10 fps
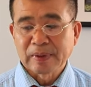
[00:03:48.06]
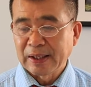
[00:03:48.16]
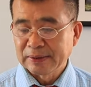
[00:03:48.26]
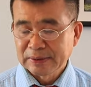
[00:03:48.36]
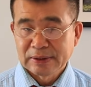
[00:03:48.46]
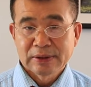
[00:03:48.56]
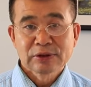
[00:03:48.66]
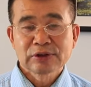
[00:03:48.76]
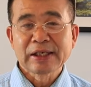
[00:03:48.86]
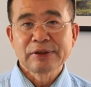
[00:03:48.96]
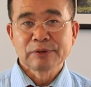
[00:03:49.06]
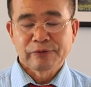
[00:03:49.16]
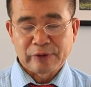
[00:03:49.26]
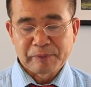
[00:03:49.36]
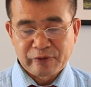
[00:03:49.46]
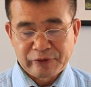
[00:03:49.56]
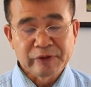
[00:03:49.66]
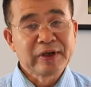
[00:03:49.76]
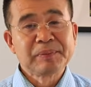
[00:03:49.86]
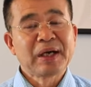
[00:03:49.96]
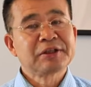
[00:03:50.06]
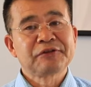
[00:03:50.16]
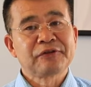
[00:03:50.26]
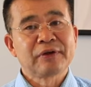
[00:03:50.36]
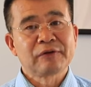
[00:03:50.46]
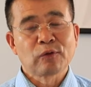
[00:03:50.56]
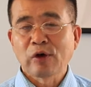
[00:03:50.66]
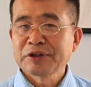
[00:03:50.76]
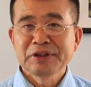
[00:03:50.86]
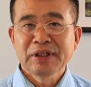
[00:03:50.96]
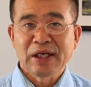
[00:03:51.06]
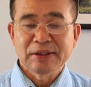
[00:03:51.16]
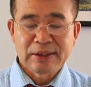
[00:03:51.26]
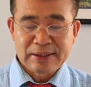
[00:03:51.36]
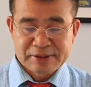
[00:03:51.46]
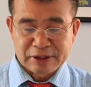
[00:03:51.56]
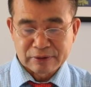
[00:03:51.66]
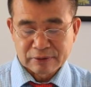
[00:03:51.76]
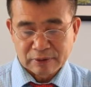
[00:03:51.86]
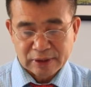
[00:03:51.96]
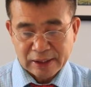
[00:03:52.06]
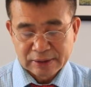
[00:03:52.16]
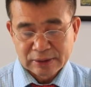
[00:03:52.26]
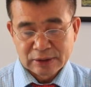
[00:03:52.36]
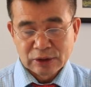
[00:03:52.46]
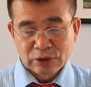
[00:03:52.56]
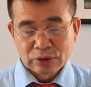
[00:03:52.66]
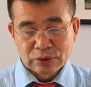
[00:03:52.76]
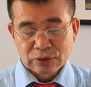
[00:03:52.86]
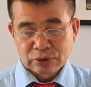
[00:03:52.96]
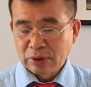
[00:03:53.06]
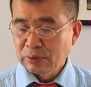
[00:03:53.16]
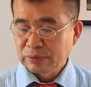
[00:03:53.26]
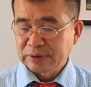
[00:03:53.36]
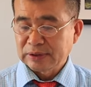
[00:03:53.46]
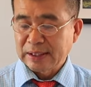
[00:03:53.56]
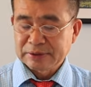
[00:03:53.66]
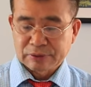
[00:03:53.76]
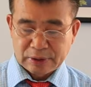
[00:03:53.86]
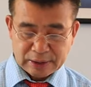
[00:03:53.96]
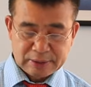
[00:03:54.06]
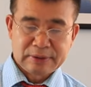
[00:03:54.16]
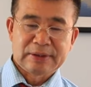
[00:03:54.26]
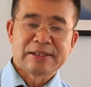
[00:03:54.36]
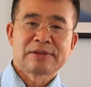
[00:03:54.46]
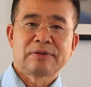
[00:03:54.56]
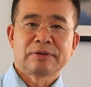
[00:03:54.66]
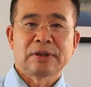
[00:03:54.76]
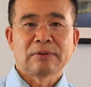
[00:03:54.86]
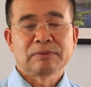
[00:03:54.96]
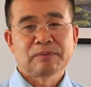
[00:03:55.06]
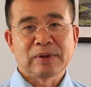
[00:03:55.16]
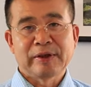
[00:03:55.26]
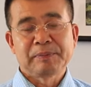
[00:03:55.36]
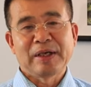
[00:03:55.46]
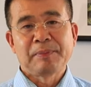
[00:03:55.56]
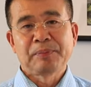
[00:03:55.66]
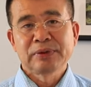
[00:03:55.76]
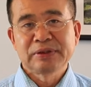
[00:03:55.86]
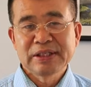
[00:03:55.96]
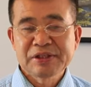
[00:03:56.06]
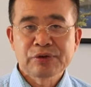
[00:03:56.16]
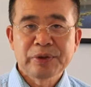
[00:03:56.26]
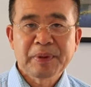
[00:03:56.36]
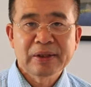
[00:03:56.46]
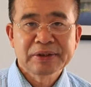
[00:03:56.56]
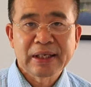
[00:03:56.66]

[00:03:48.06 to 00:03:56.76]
Okay. Thank you for, very much for watching and listening. Okay, so that's okay. That's you know I, I put these three parts